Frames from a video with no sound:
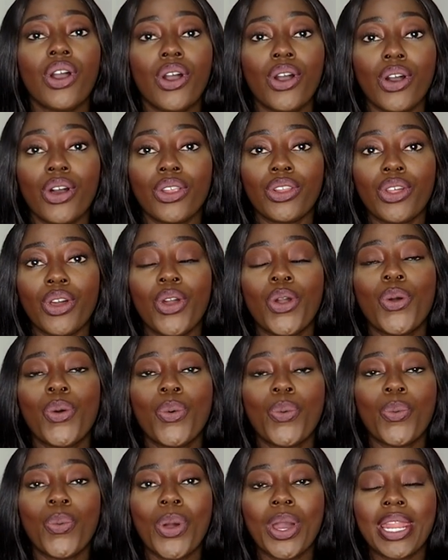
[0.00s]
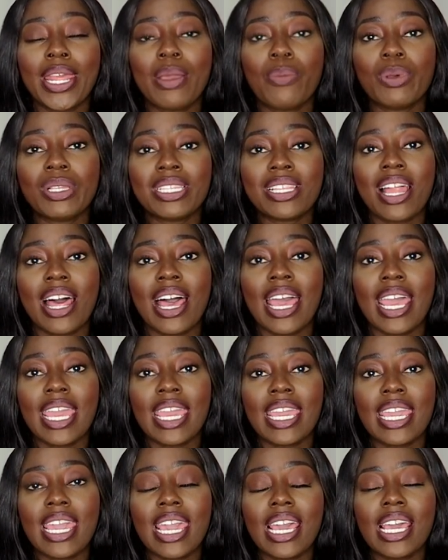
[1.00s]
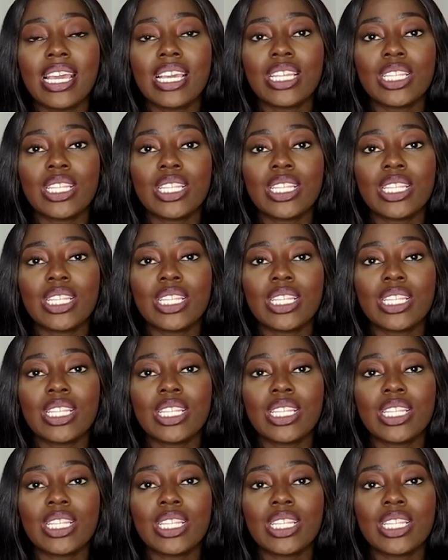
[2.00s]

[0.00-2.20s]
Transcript: on what it was like